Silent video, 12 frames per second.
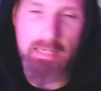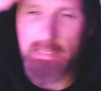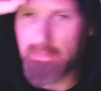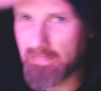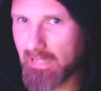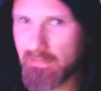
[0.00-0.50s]

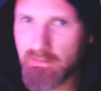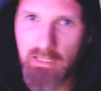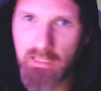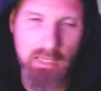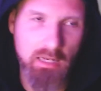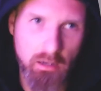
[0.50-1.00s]
That's
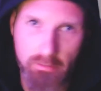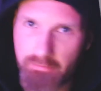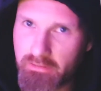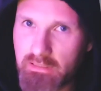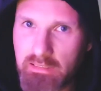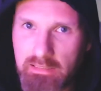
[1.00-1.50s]

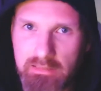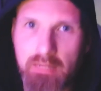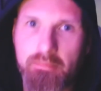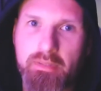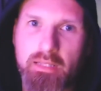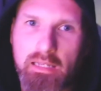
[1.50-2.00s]
obviously
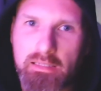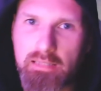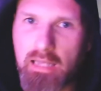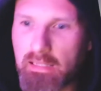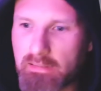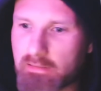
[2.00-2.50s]
something
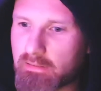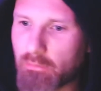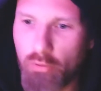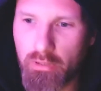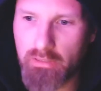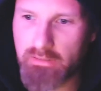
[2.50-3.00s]
that
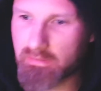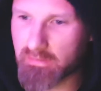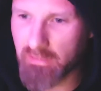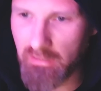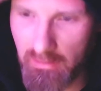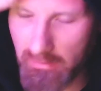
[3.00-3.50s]
works
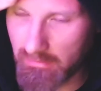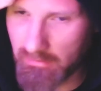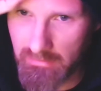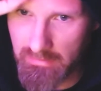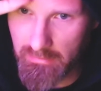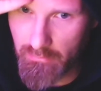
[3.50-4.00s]

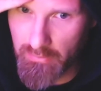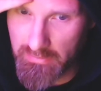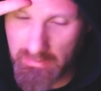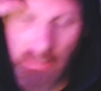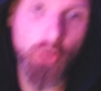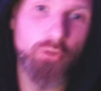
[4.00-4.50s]
with
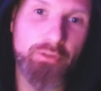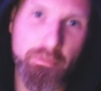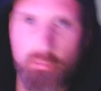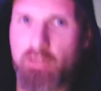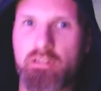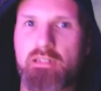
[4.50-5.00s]
all the
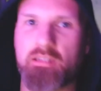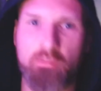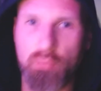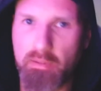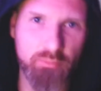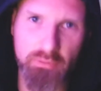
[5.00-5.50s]
projects in
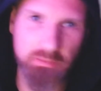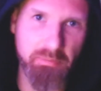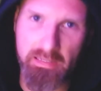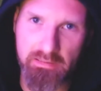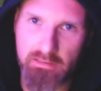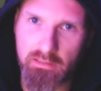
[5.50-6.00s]
Web3
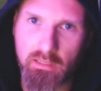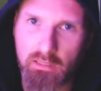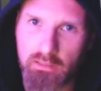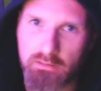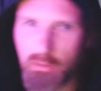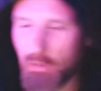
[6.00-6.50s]
space.
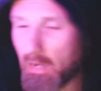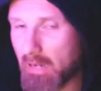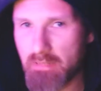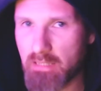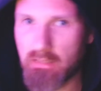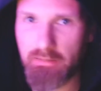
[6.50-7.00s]
So I'm
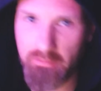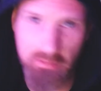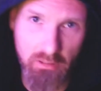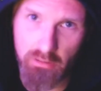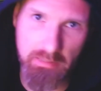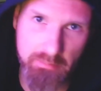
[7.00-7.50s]
not even
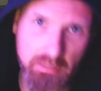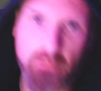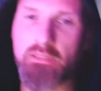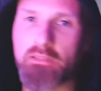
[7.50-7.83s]
talking about this.